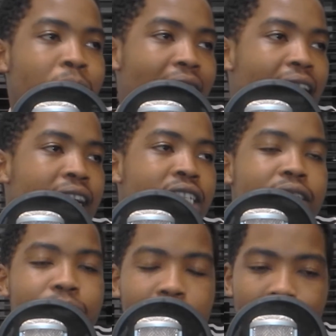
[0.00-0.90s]
And,
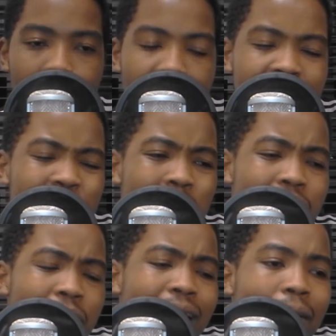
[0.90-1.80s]

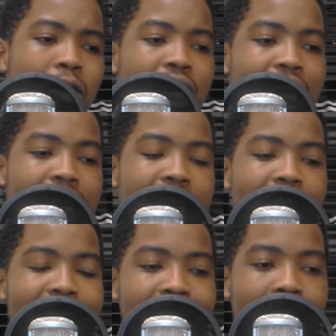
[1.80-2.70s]
for me, I'm looking at it
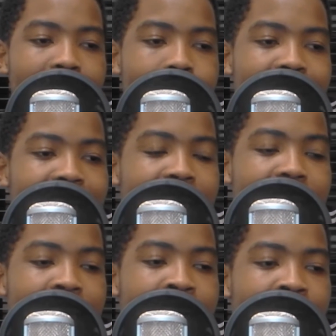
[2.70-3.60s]
right now and I'm
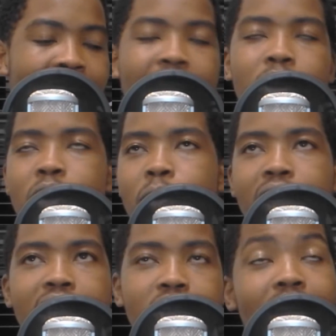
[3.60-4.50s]
thinking, I don't know
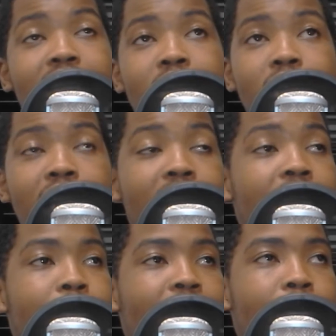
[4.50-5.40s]
when the strikes are going to
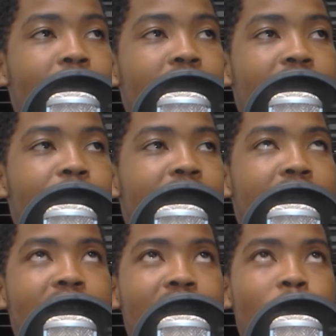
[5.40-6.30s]
end, man. Because I've been
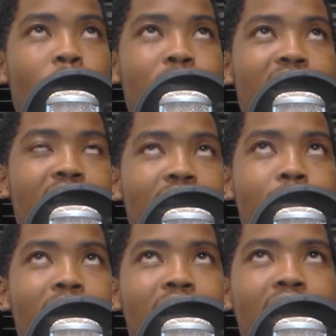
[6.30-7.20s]
sitting at home thinking
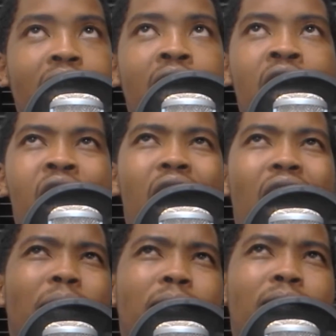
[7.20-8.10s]
about it. Like
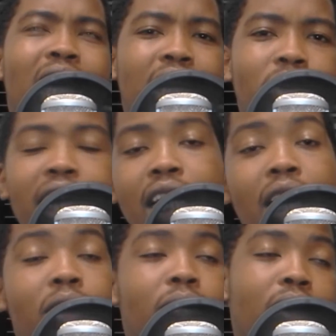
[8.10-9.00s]
right
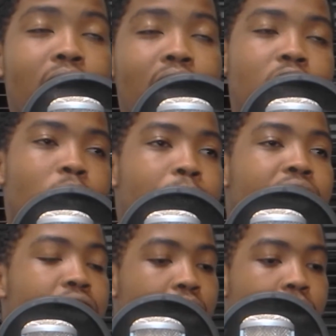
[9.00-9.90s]
now, UP
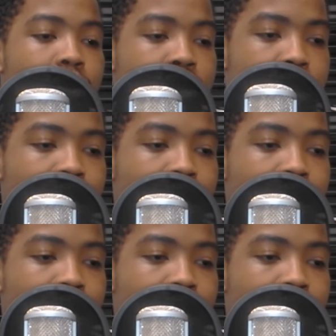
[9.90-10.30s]
is closed.